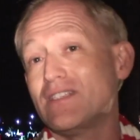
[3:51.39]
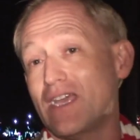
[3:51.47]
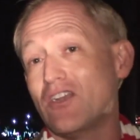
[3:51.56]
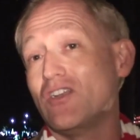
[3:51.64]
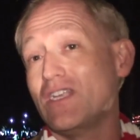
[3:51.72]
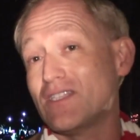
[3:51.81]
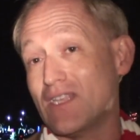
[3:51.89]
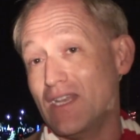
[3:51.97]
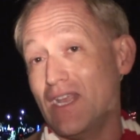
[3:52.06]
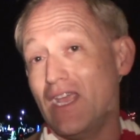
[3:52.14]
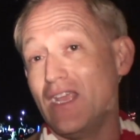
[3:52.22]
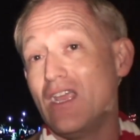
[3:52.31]
Saturday,
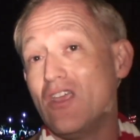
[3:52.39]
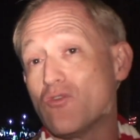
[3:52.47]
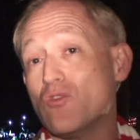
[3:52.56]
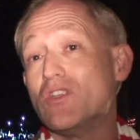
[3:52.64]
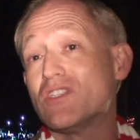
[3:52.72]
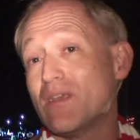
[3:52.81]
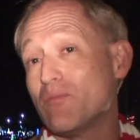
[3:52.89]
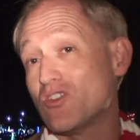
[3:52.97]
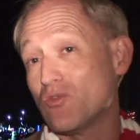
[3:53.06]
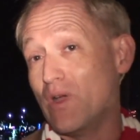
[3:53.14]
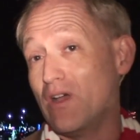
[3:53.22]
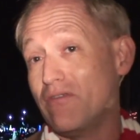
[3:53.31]
Sunday through December
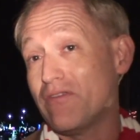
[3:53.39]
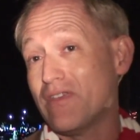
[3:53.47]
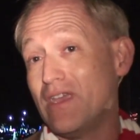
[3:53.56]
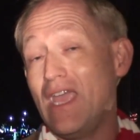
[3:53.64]
12th.